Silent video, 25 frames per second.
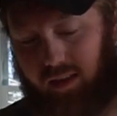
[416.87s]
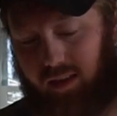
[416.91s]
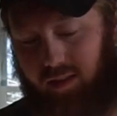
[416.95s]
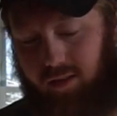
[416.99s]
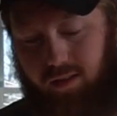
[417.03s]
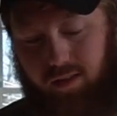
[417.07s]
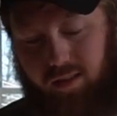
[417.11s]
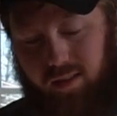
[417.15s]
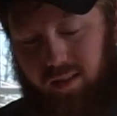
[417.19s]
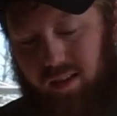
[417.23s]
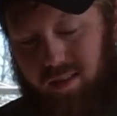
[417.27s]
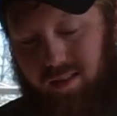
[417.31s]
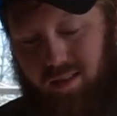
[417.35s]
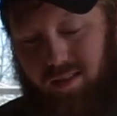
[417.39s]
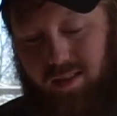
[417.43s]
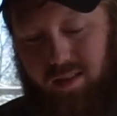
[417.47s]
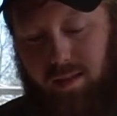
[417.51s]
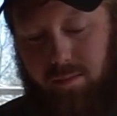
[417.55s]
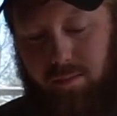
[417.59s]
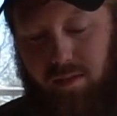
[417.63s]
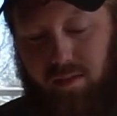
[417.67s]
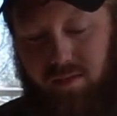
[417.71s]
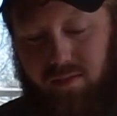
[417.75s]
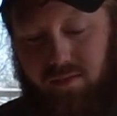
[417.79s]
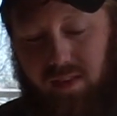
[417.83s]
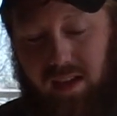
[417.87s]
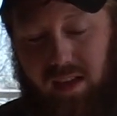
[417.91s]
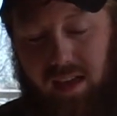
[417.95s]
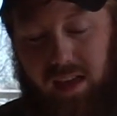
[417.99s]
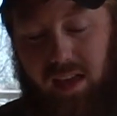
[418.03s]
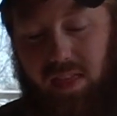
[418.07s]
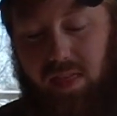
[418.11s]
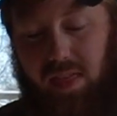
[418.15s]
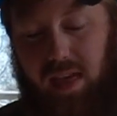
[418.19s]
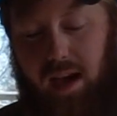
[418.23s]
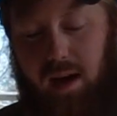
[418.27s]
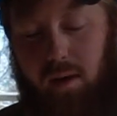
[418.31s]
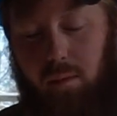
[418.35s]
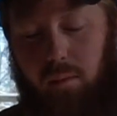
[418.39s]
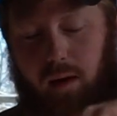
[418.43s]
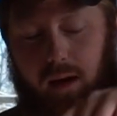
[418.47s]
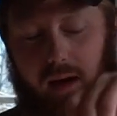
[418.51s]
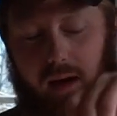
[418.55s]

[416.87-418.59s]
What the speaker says: It just doesn't seem to fit in that